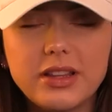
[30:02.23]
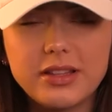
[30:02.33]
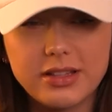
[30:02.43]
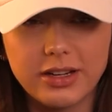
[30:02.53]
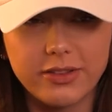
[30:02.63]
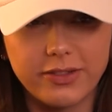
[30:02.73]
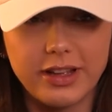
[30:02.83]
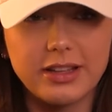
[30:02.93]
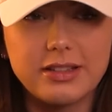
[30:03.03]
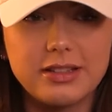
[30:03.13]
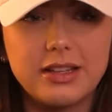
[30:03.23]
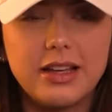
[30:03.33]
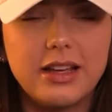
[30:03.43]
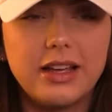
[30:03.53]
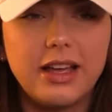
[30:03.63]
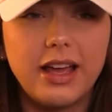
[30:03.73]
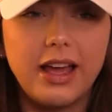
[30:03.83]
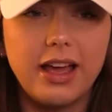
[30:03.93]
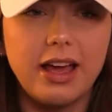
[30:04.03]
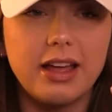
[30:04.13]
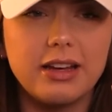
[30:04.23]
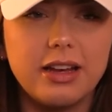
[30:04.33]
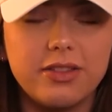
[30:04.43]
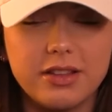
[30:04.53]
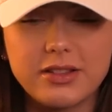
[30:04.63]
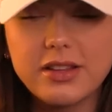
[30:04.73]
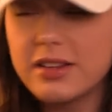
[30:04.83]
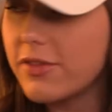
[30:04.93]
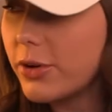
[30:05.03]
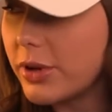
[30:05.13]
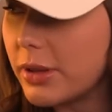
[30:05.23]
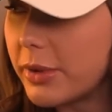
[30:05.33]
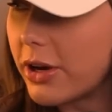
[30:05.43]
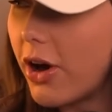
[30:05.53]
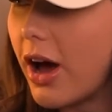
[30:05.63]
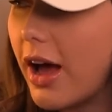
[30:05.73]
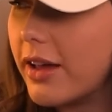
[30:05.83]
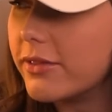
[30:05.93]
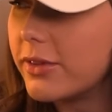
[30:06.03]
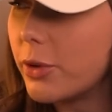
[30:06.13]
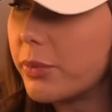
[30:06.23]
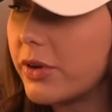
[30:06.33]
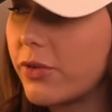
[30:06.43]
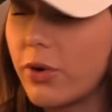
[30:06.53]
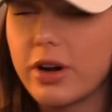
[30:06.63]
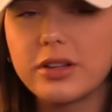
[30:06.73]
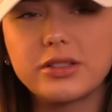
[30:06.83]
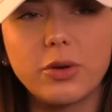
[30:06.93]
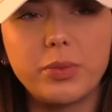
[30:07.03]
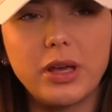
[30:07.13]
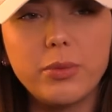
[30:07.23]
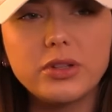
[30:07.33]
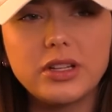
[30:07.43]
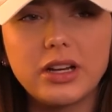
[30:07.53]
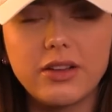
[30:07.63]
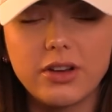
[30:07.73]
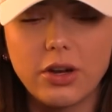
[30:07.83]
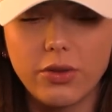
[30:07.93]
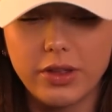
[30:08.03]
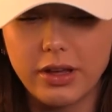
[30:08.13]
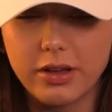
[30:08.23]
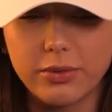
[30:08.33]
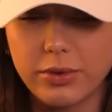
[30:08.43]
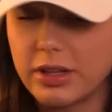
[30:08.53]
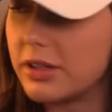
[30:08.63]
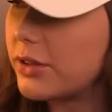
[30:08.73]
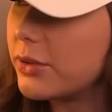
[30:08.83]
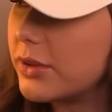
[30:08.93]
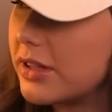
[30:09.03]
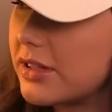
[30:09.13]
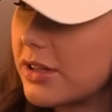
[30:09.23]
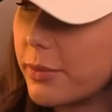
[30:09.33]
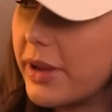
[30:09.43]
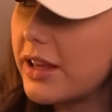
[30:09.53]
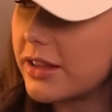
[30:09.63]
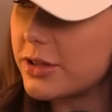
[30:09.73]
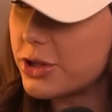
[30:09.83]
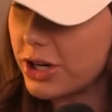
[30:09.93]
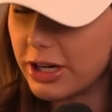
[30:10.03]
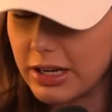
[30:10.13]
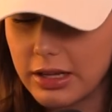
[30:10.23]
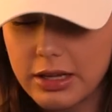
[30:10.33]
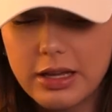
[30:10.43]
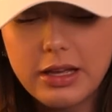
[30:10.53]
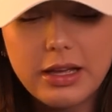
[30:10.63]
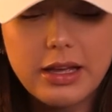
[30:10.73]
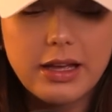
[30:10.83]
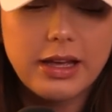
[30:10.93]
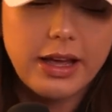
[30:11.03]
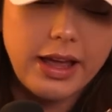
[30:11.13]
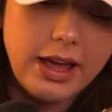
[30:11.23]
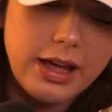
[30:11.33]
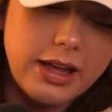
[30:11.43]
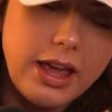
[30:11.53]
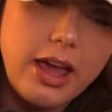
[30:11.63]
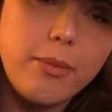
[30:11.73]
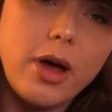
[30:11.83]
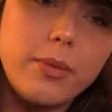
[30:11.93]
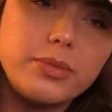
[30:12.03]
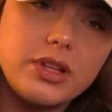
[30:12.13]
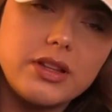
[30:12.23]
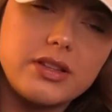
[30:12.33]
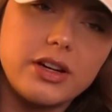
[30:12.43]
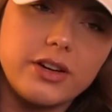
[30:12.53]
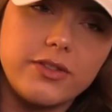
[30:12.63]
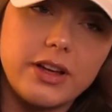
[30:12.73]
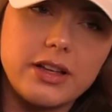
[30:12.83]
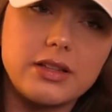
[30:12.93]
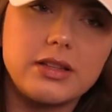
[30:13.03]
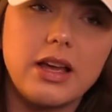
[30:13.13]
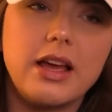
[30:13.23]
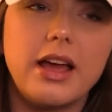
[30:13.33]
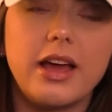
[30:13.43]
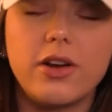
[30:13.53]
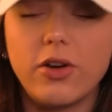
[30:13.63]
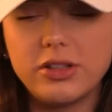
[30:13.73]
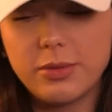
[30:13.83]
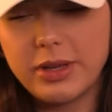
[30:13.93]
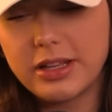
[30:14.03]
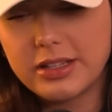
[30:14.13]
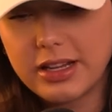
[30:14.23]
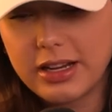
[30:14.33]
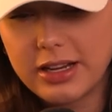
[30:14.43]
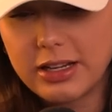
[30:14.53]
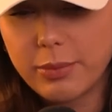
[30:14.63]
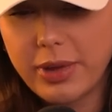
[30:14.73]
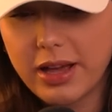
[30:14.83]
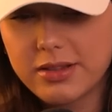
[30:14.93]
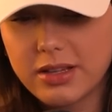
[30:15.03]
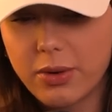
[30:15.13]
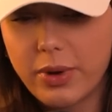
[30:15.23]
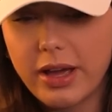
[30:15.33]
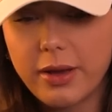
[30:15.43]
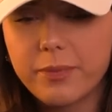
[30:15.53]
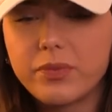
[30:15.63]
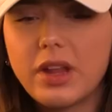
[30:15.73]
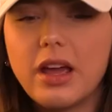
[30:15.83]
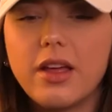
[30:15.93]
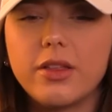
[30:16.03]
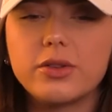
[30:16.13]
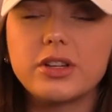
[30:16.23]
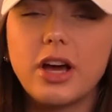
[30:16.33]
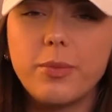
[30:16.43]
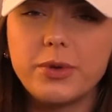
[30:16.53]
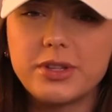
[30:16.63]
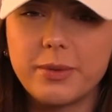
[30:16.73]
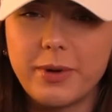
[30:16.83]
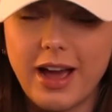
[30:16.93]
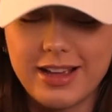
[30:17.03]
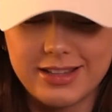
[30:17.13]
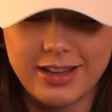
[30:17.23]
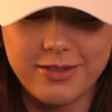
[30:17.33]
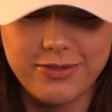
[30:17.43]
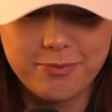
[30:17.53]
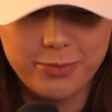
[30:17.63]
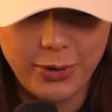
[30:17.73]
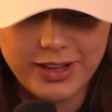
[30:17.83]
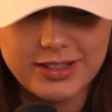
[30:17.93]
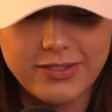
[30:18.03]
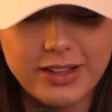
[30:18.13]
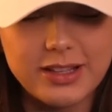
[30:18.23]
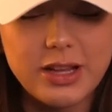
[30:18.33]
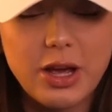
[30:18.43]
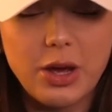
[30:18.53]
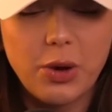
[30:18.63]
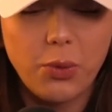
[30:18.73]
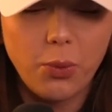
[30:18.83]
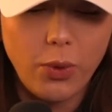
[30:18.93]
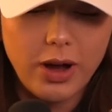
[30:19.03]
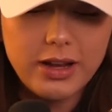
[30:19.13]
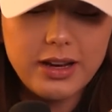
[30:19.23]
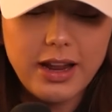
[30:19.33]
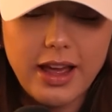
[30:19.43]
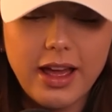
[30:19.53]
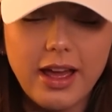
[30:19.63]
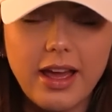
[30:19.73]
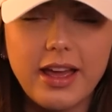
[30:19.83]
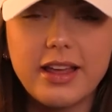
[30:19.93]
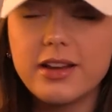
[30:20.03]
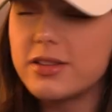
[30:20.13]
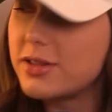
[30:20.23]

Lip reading: to the surface. And this has never really been caught on film before. So People didn't even know they could really do this or make this journey. And came up to the surface and ultimately did end up passing away. There's a couple surprising points of this. One, it is